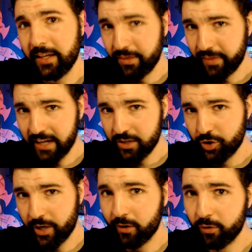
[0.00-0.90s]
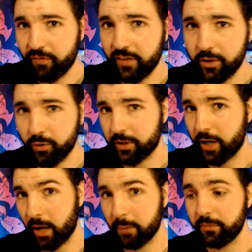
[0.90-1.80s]
that shadow figure
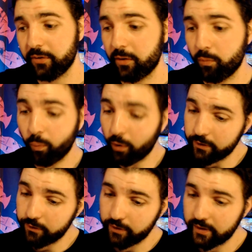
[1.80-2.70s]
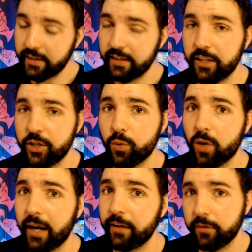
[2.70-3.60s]
comes and once you
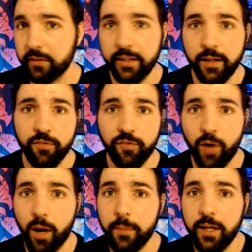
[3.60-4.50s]
are isolated from